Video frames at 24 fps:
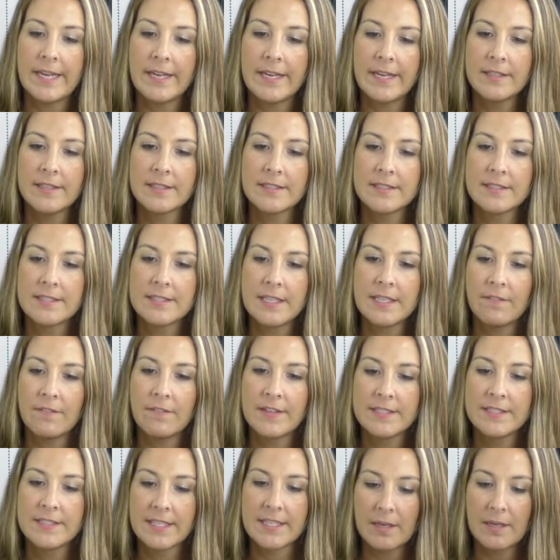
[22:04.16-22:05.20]
and see if
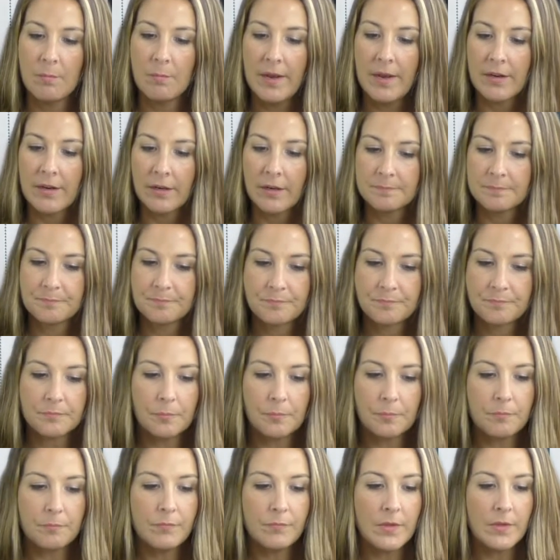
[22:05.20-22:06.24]
he's any better.
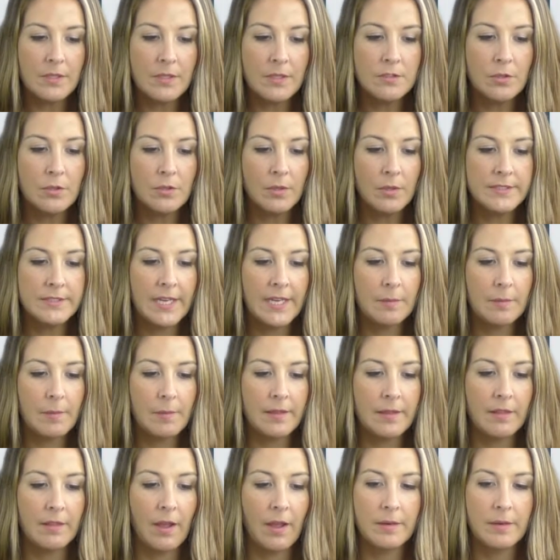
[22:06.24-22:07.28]
So I'll take my
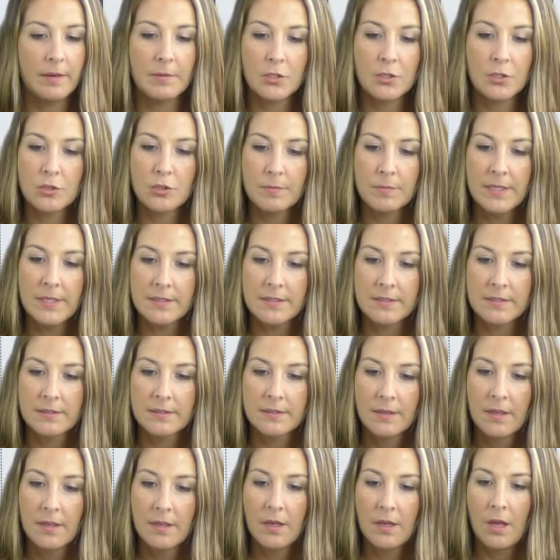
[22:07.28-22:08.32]
line measurement.
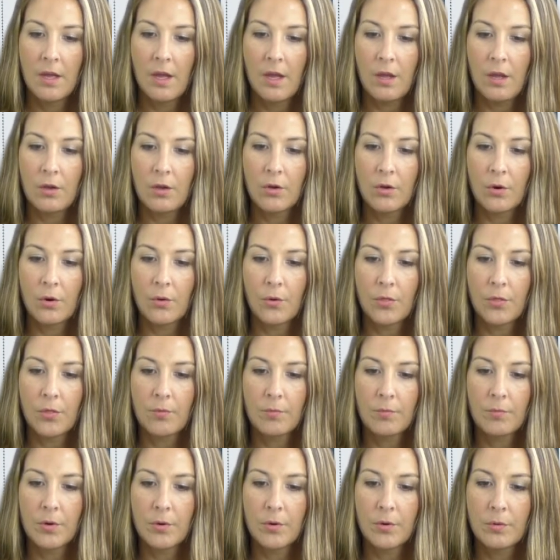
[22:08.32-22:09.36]
I'll go
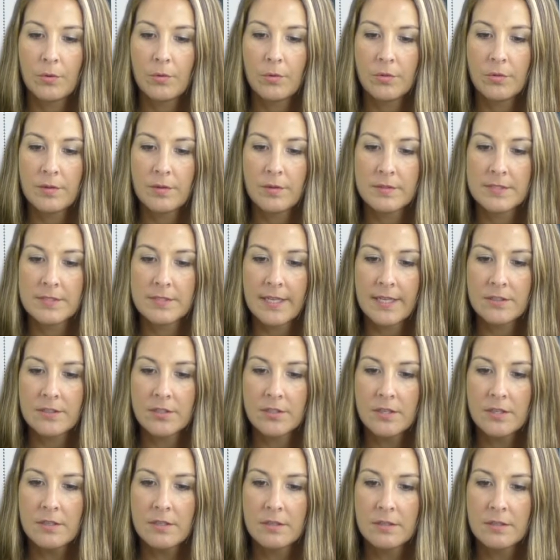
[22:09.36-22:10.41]
through the
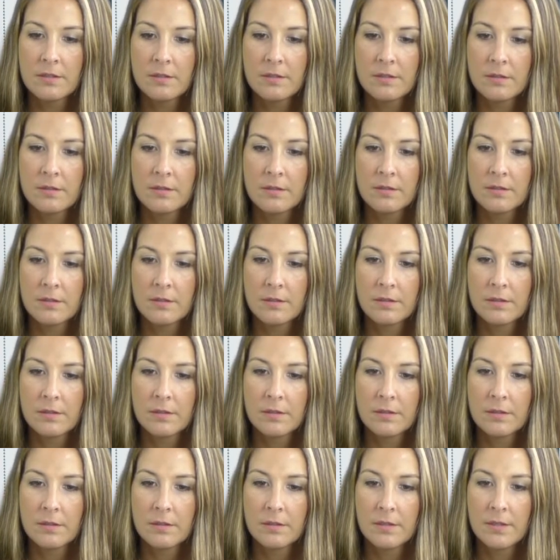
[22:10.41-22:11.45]
center
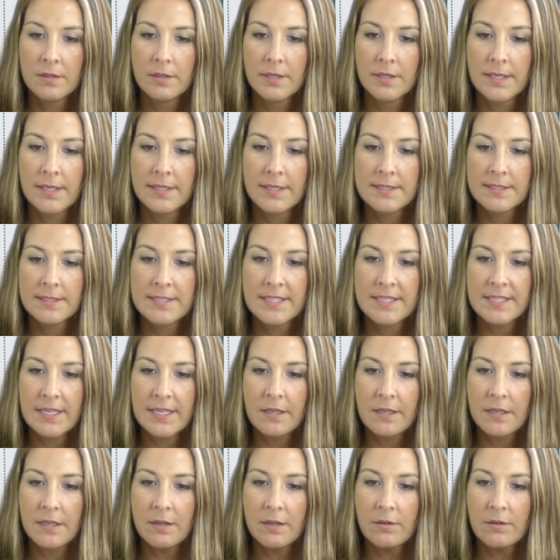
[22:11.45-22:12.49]
and see,
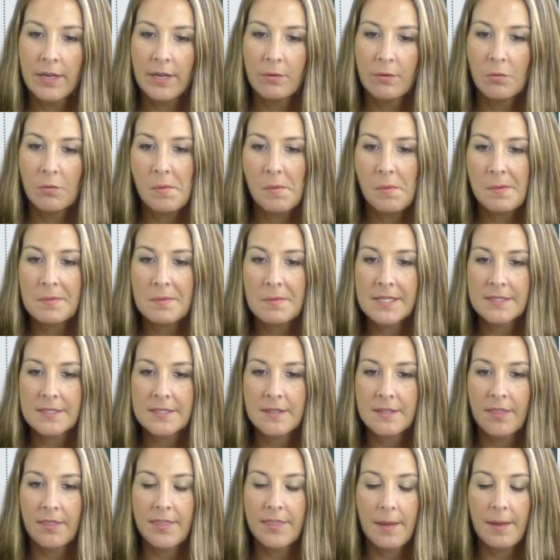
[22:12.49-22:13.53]
okay, well, maybe he's
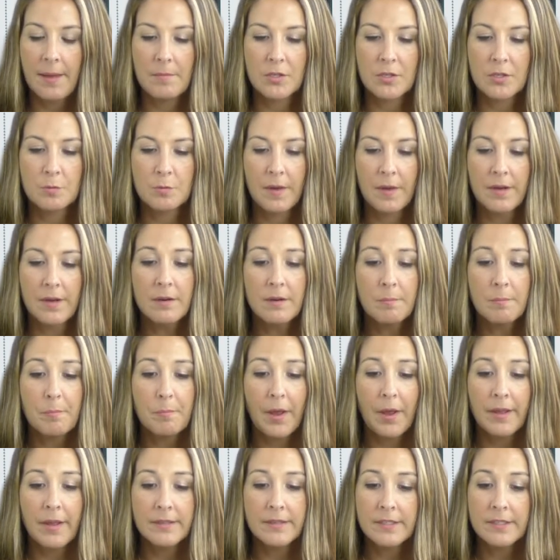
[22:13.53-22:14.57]
not that much better,
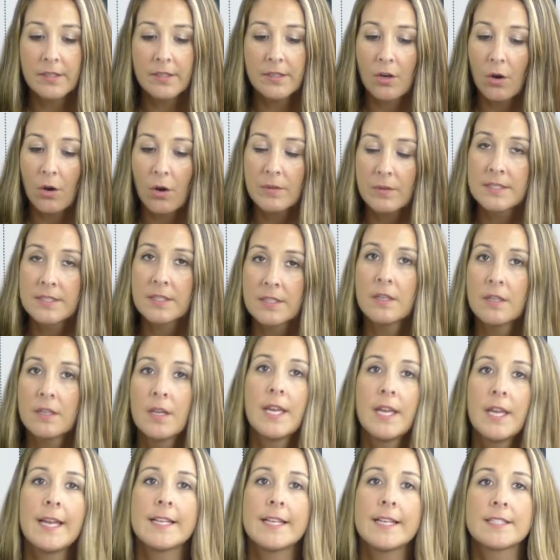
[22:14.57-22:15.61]
but you know, it's
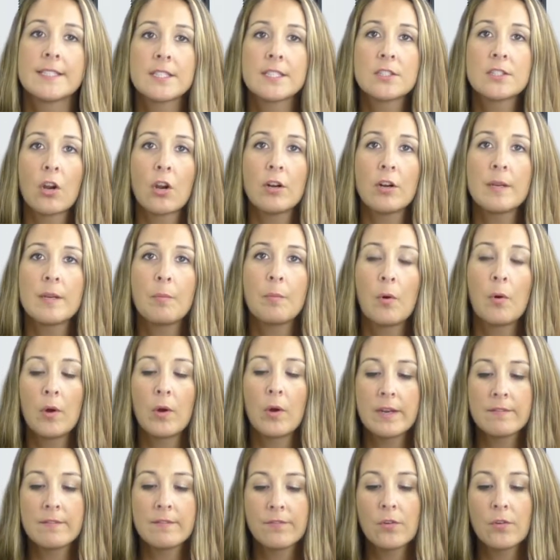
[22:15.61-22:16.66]
a starting
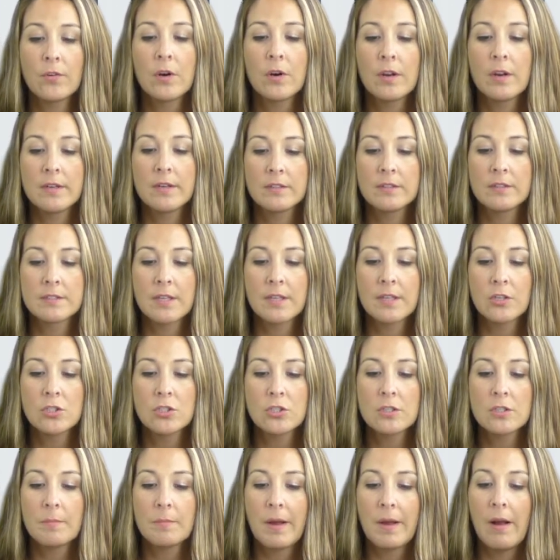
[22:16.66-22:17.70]
point for a
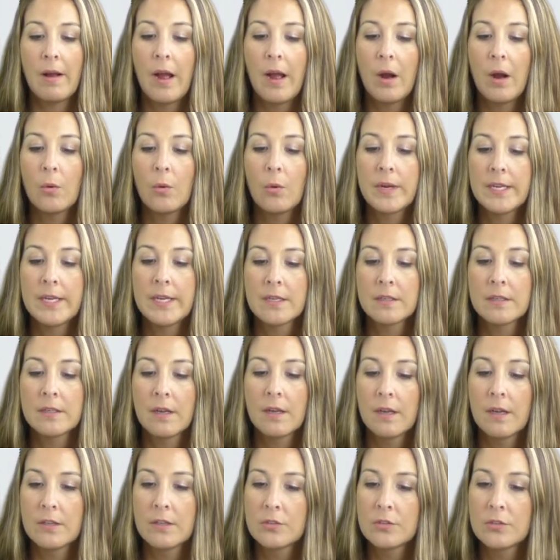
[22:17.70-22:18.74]
discussion about how he
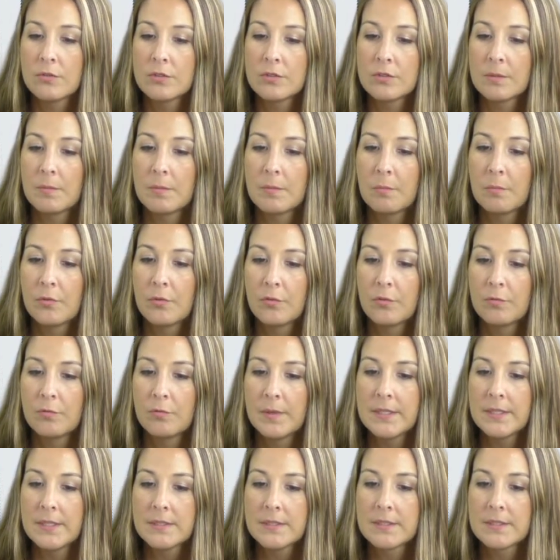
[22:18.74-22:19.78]
could do some
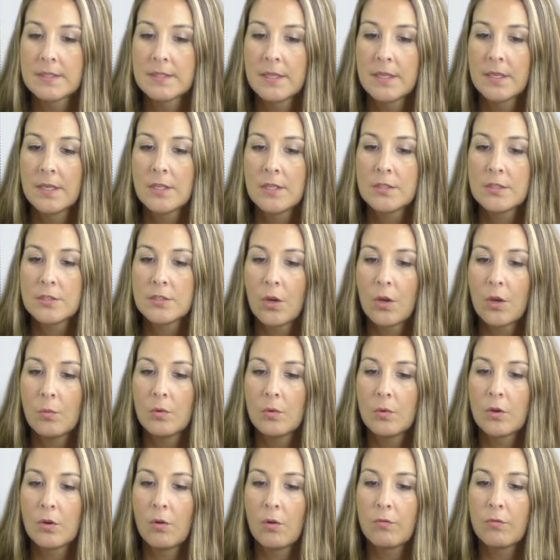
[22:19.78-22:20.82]
improvements. So we'll
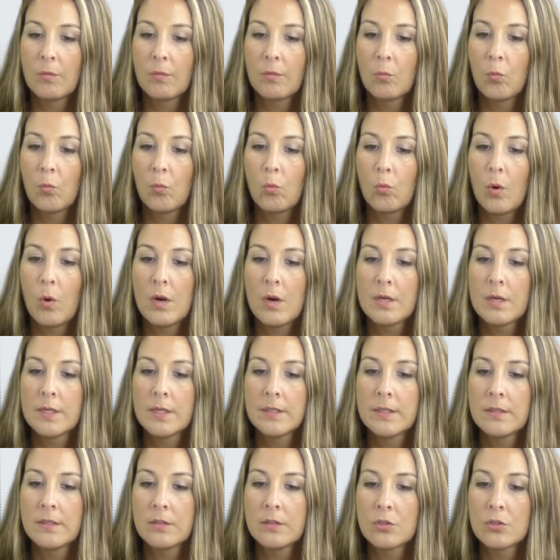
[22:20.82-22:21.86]
go from
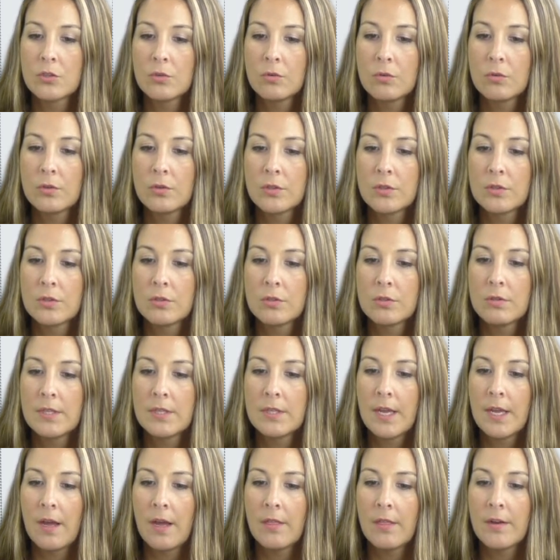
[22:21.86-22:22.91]
one shoulder to the
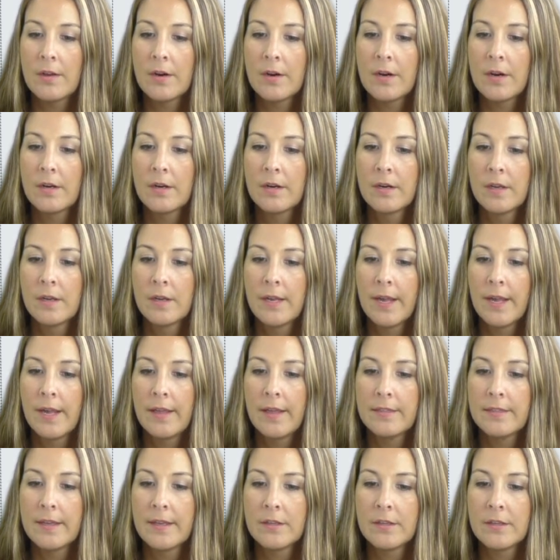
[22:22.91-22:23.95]
other and
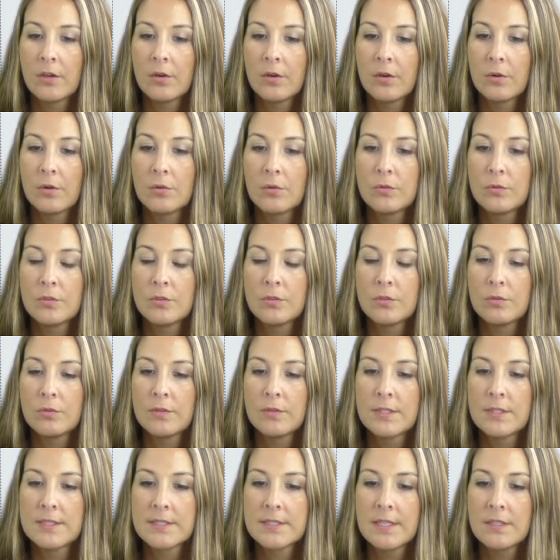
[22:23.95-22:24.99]
then go to
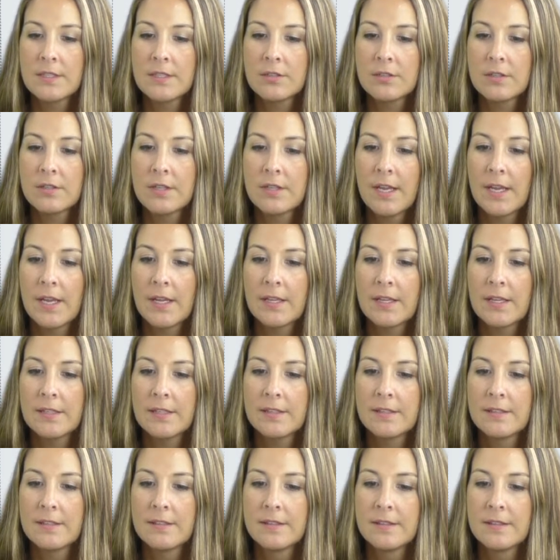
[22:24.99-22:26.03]
the center
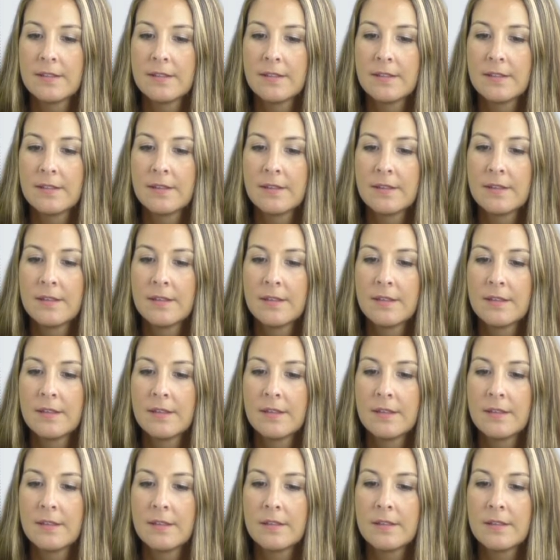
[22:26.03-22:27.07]
again
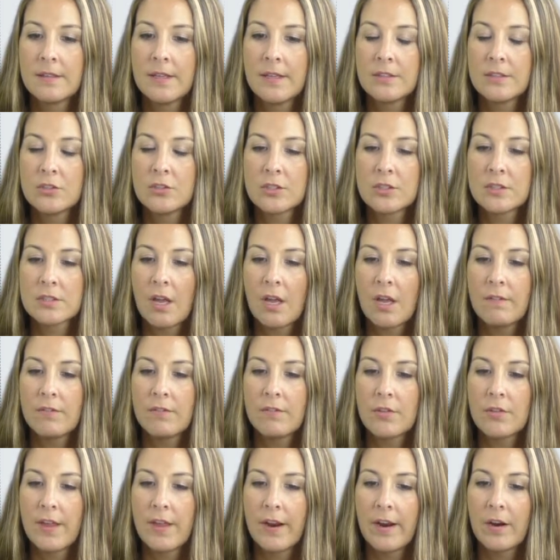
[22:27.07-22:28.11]
and just hover
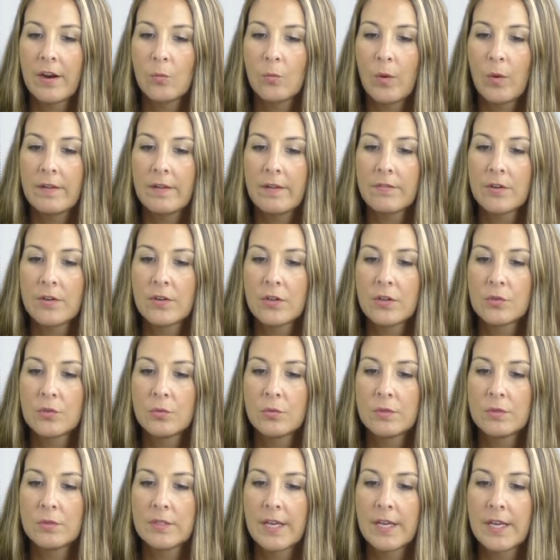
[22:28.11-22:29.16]
there and wait for your
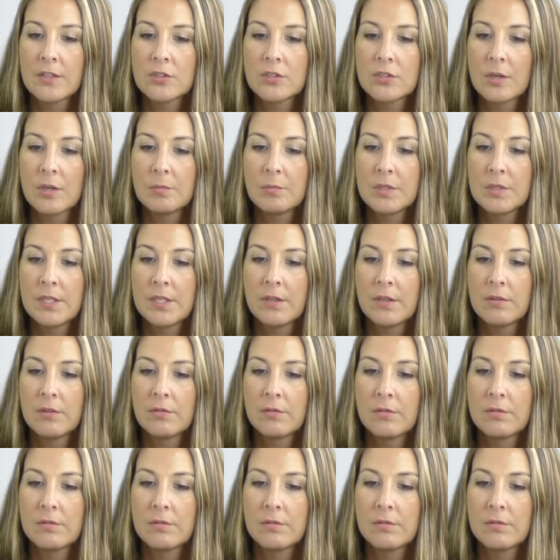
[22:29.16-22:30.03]
tool to catch up to you.